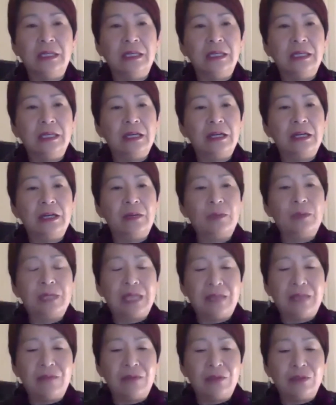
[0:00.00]
But
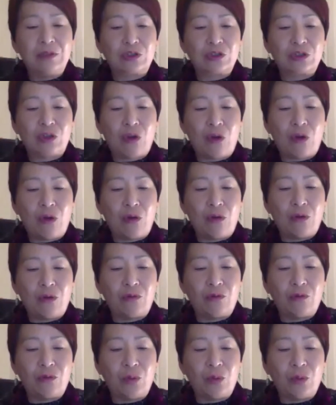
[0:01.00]
even so,
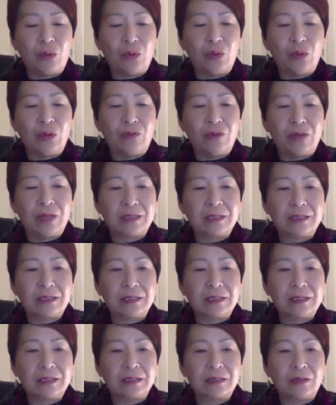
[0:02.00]
for all of us,
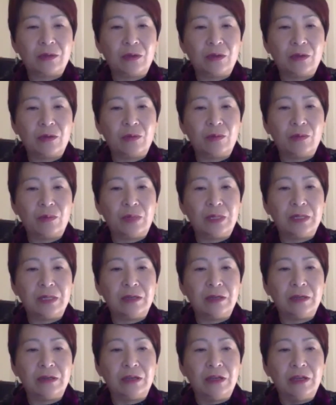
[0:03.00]
it's been
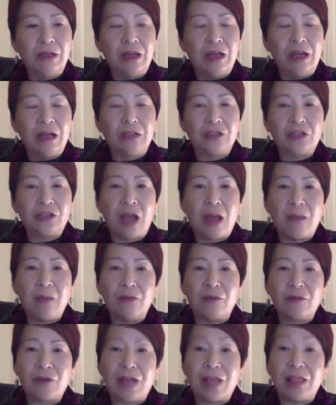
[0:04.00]
a time
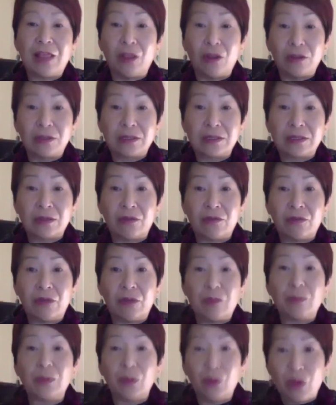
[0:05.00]
of great loss of
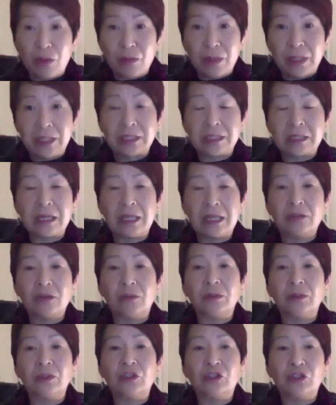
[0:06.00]
employment and
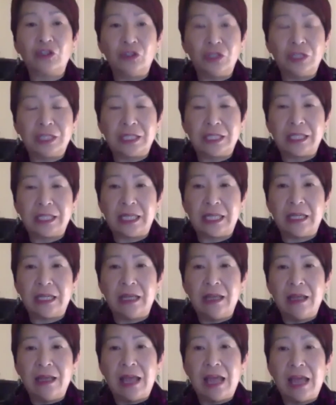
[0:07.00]
opportunity
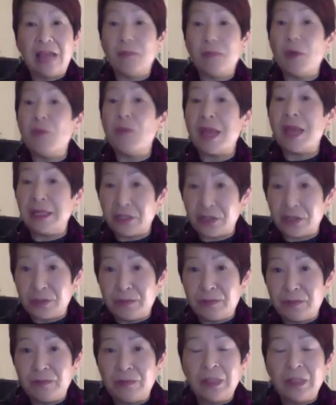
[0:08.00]
and momentum.